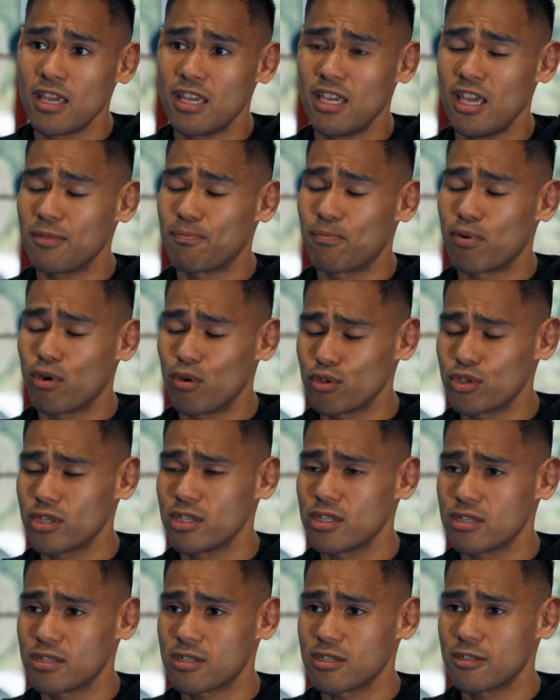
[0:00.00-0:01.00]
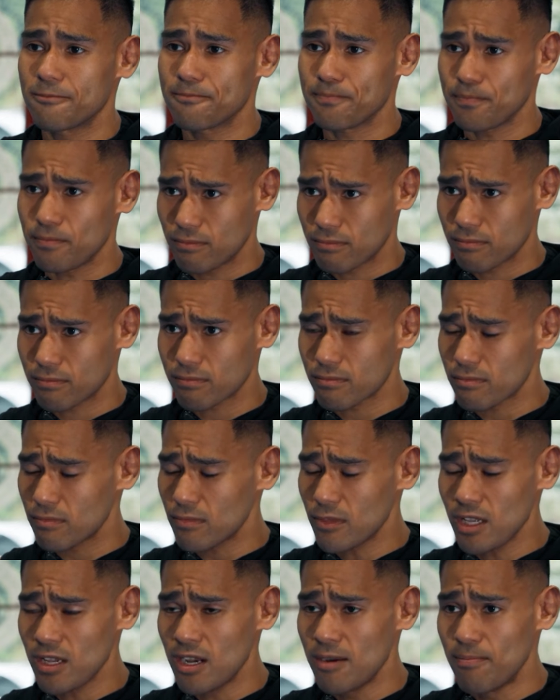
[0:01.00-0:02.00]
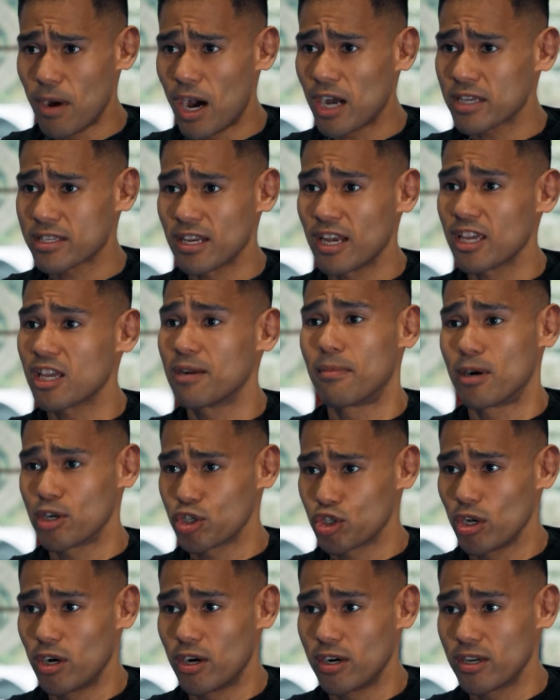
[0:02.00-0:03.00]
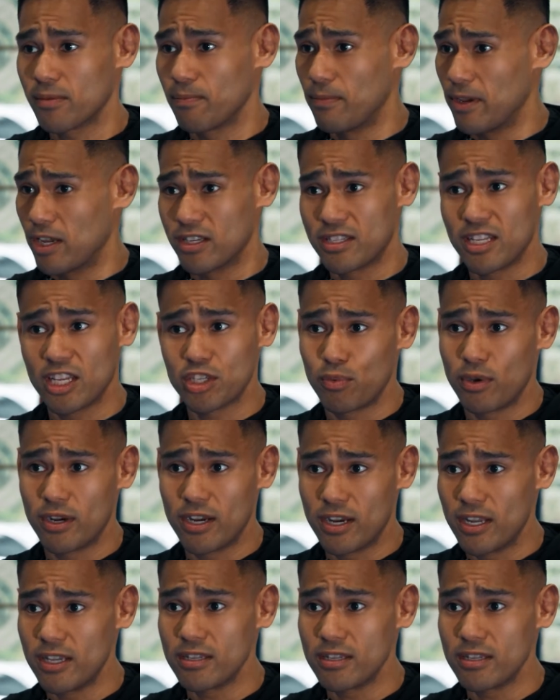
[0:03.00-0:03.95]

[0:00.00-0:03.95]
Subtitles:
He approaches boxing like a martial art because that's what it